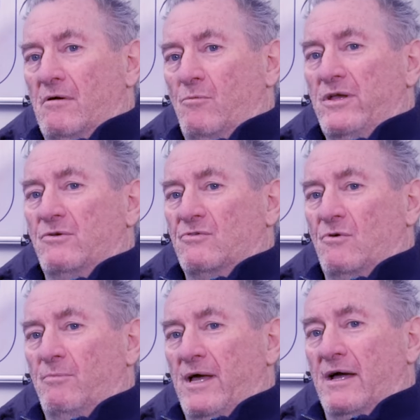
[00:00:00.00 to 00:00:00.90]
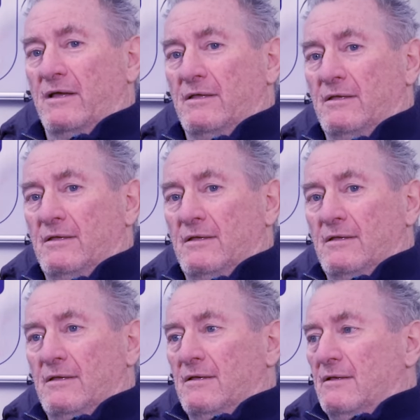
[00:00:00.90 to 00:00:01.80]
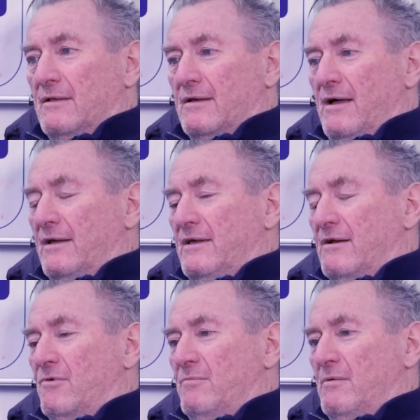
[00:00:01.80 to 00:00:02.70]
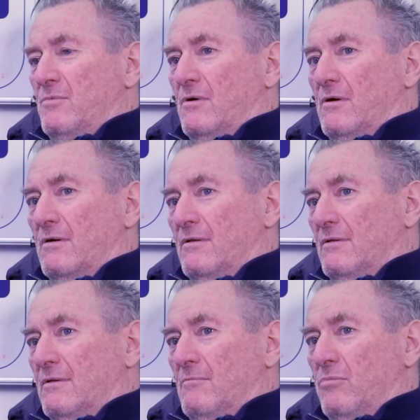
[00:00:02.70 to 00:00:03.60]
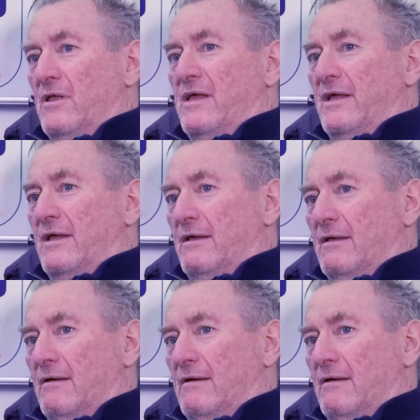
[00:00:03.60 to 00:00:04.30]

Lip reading: a week or so back. Like, I can't remember playing